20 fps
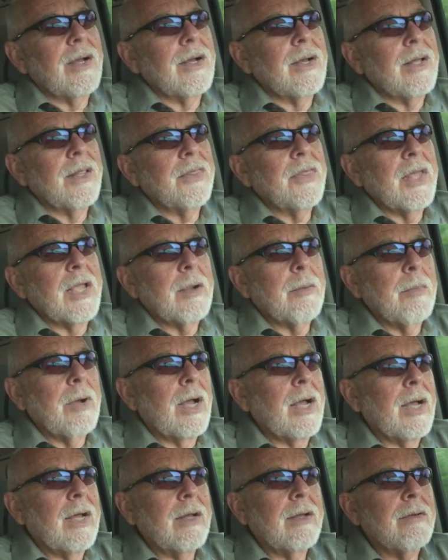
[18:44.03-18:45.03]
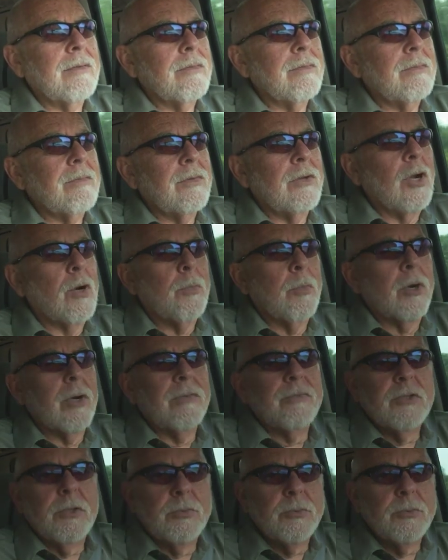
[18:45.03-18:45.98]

I think my number of